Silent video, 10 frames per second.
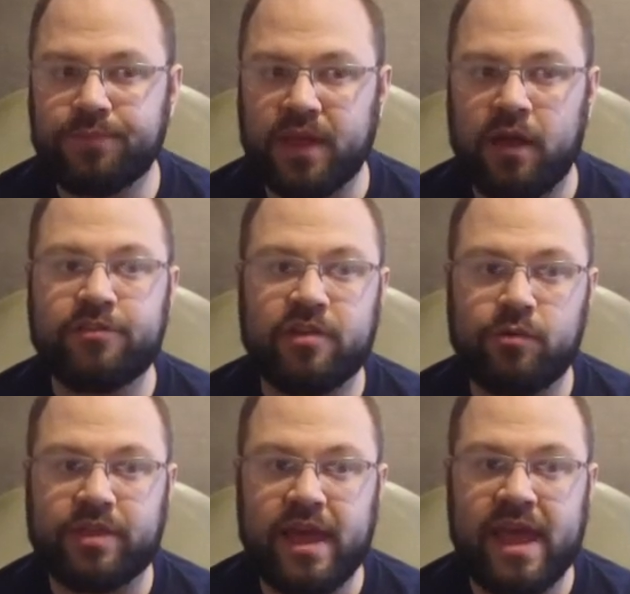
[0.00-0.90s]
Also,
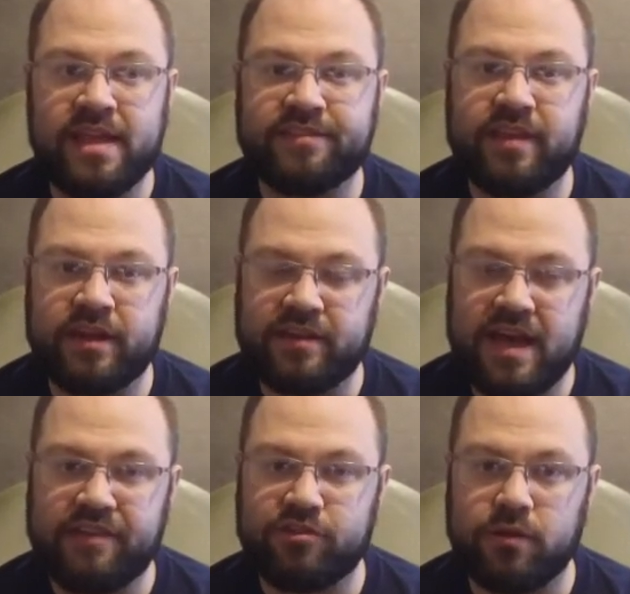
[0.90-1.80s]
with that hand
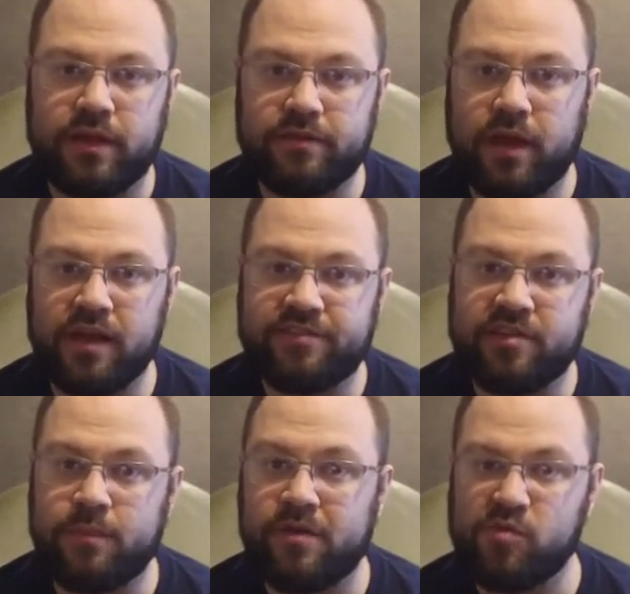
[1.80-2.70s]
sanitizer,
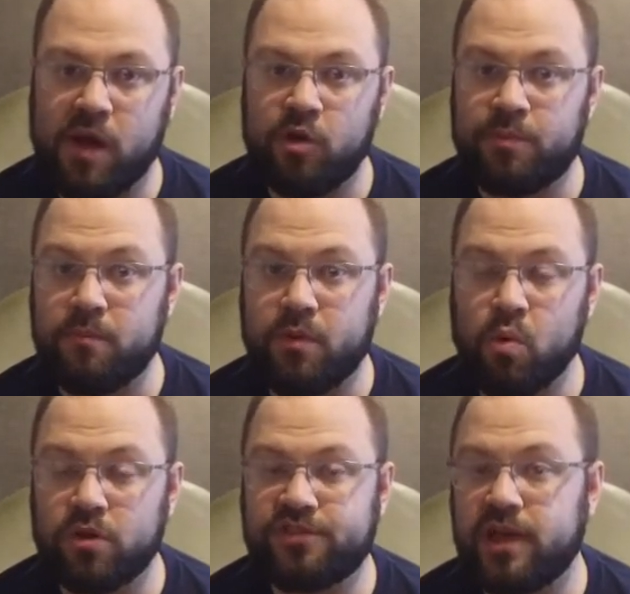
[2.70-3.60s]
some of them open
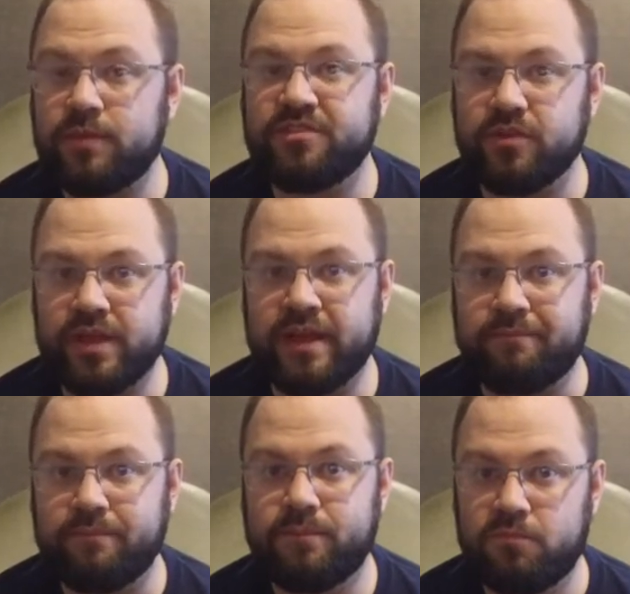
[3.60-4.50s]
pores up, so that
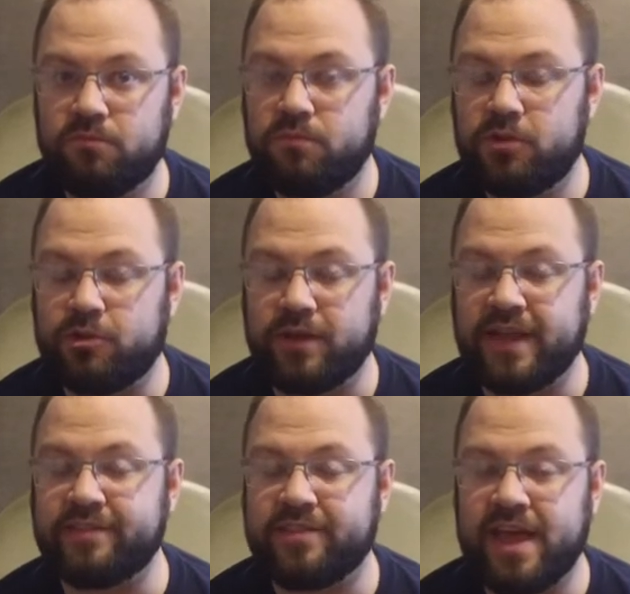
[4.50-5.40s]

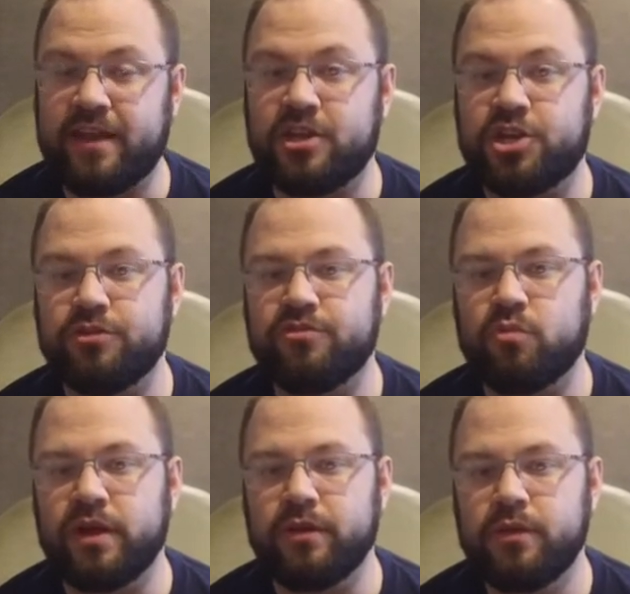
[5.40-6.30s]
creates that issue as
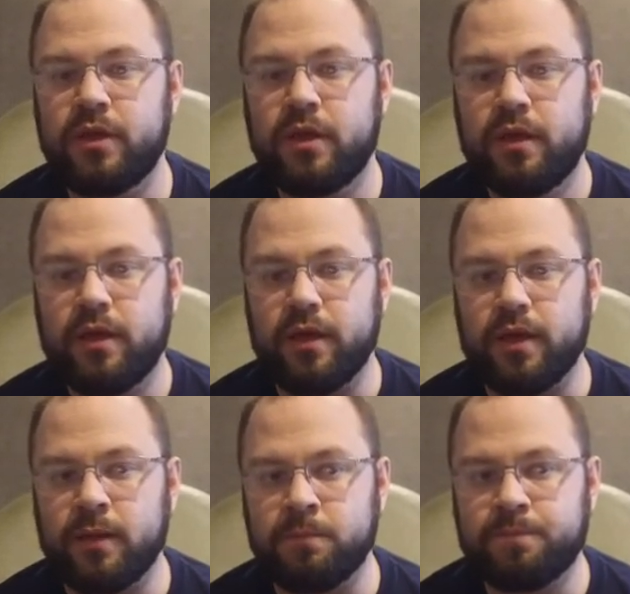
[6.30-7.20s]

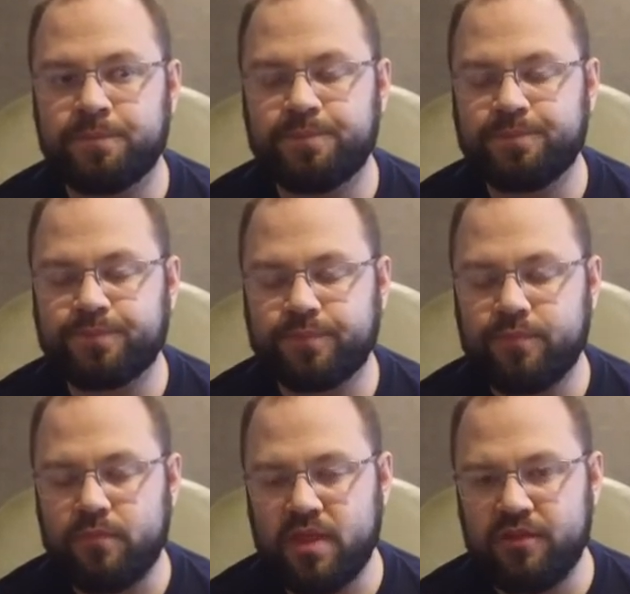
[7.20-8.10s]
well.
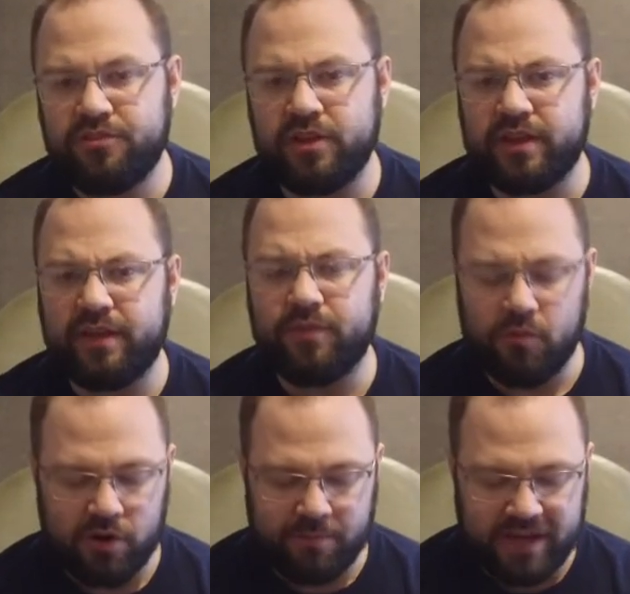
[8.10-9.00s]
So you definitely
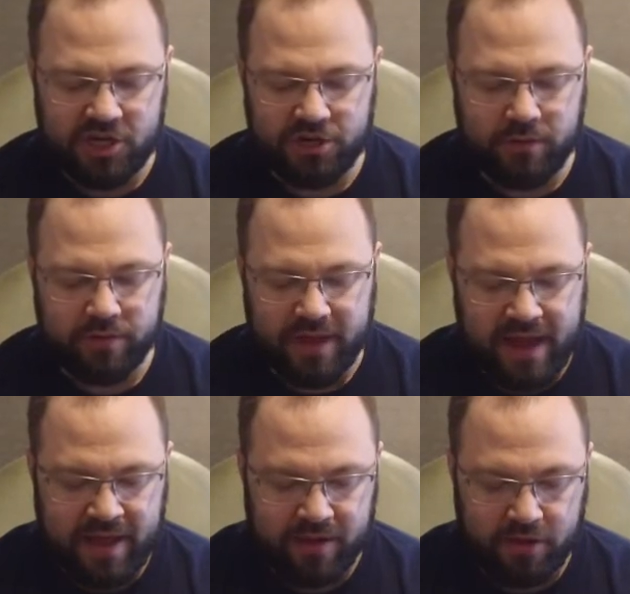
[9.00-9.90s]
want to make sure
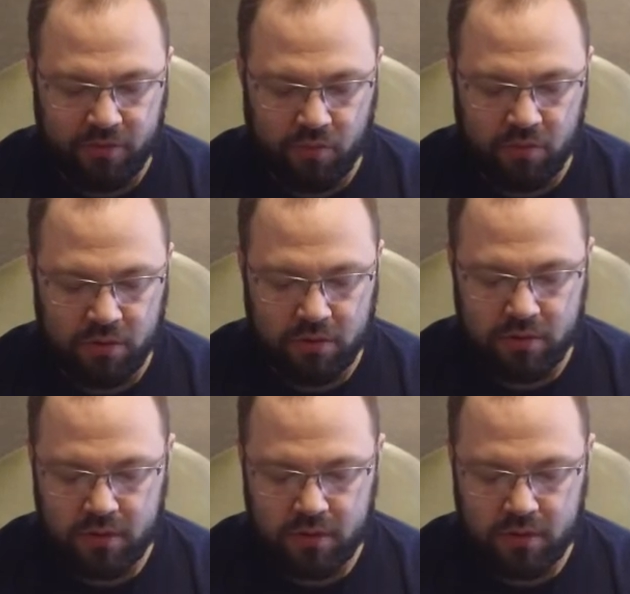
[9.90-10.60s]
that you're